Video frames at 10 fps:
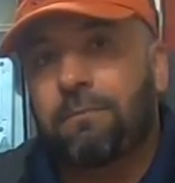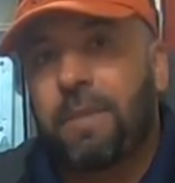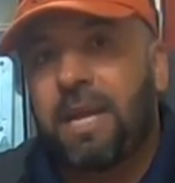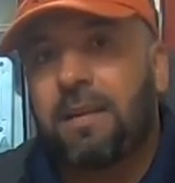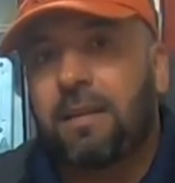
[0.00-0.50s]

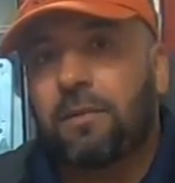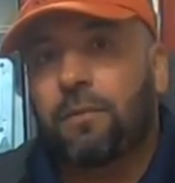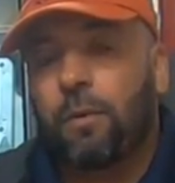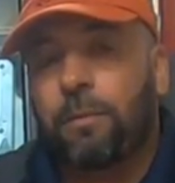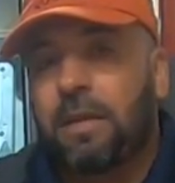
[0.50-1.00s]
maintenance
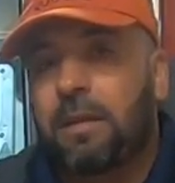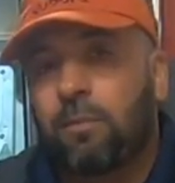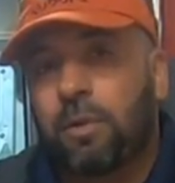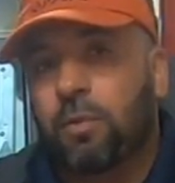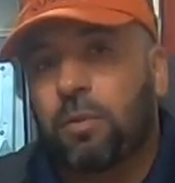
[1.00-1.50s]
for me,
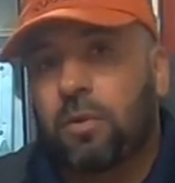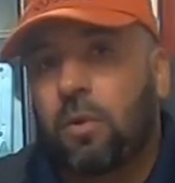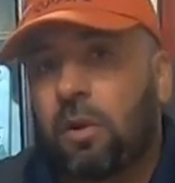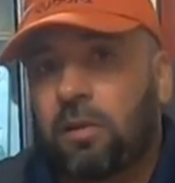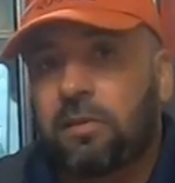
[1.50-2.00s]
which was
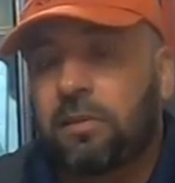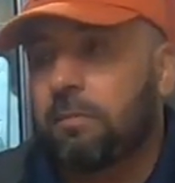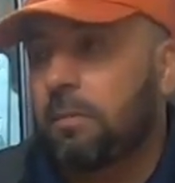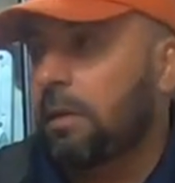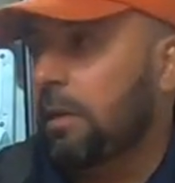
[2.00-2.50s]
awesome.